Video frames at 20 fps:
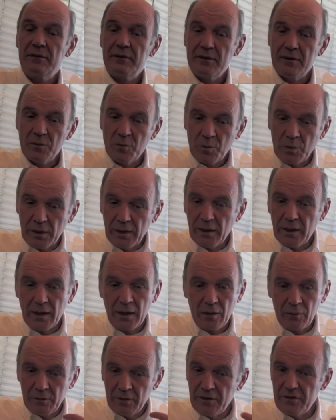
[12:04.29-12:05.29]
the way
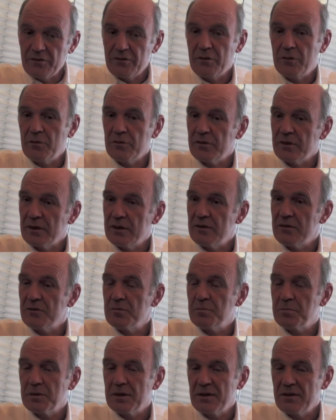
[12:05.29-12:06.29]
Audi is using this,
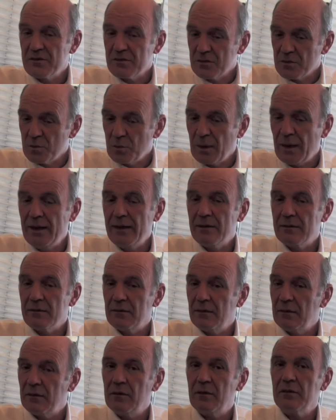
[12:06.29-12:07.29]
brings quite
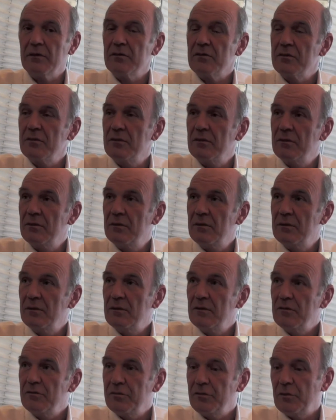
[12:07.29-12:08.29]
a lot
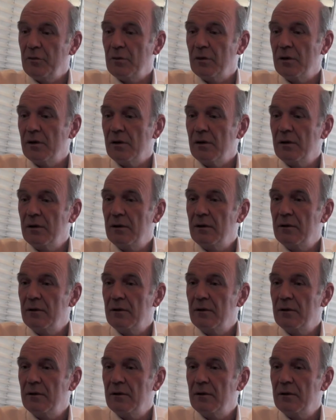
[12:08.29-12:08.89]
for